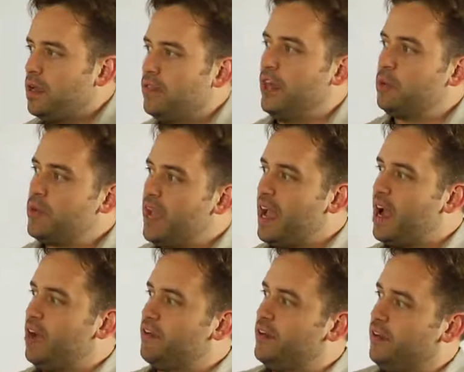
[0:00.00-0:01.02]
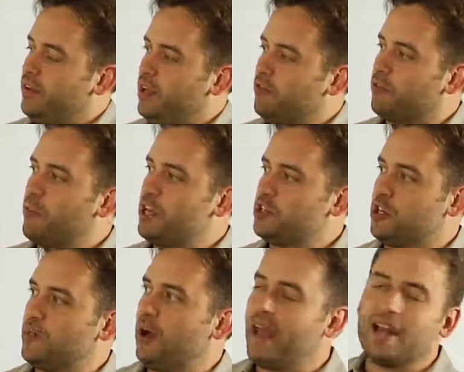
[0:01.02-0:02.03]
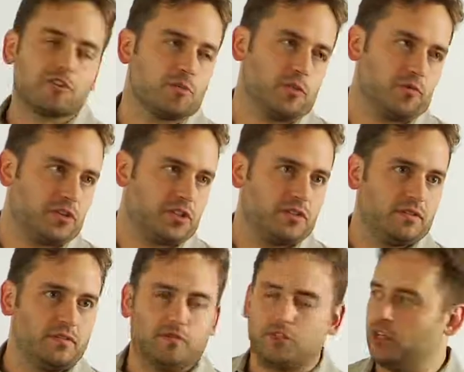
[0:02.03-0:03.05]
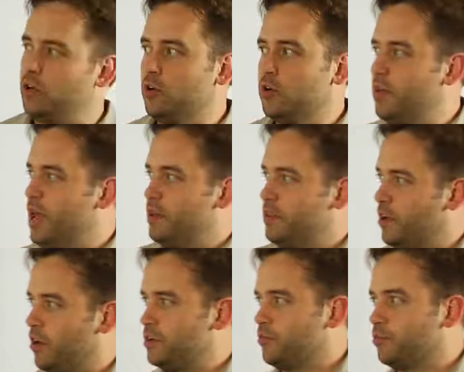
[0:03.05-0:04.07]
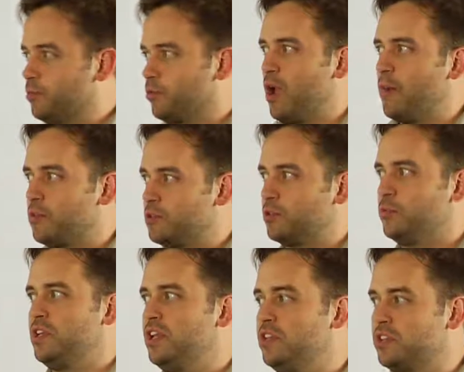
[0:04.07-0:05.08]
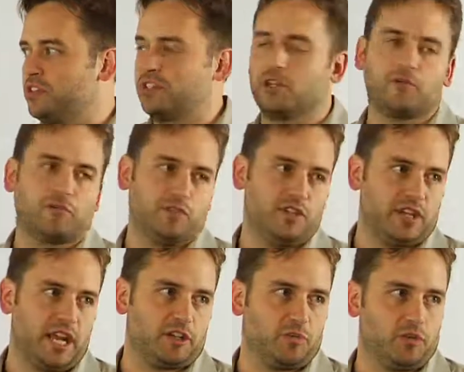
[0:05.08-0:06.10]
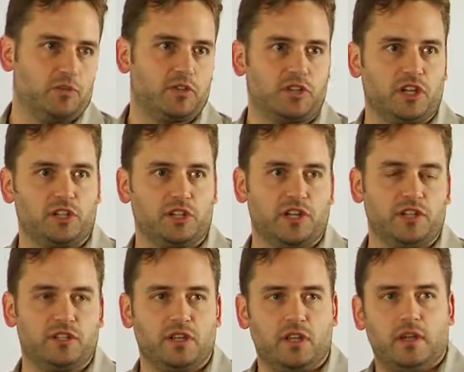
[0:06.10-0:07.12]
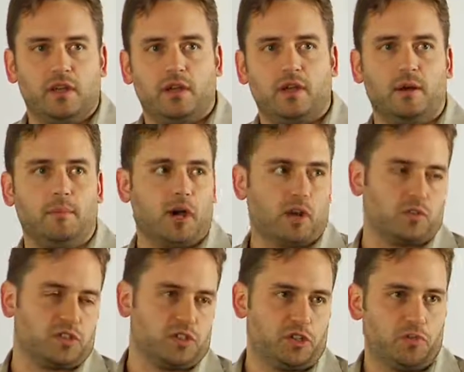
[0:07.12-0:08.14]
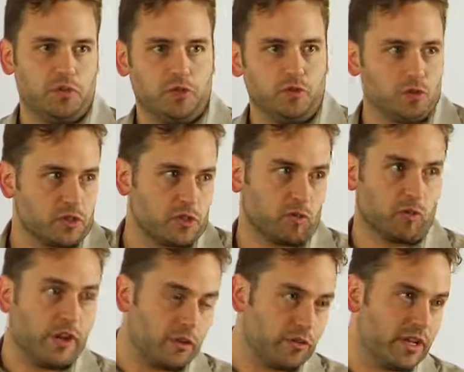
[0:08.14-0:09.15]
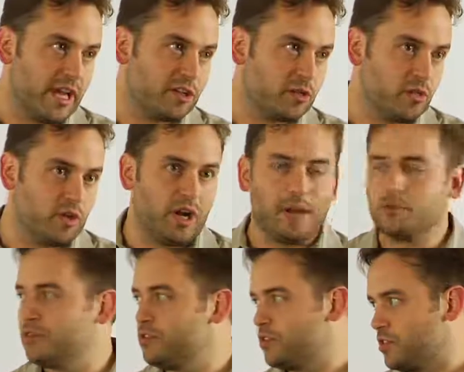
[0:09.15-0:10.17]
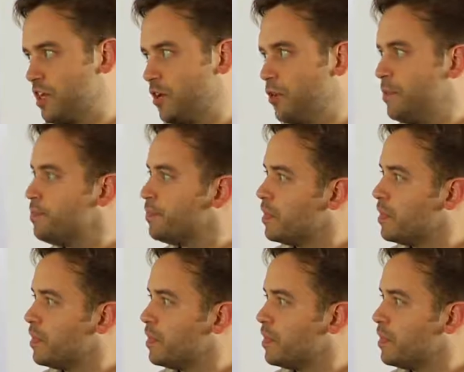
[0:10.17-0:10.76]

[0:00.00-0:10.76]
Then we have information about attributes. So maybe there are different parameters that we need to consider for each attribute, such as models that should be used to render the attribute options, etc.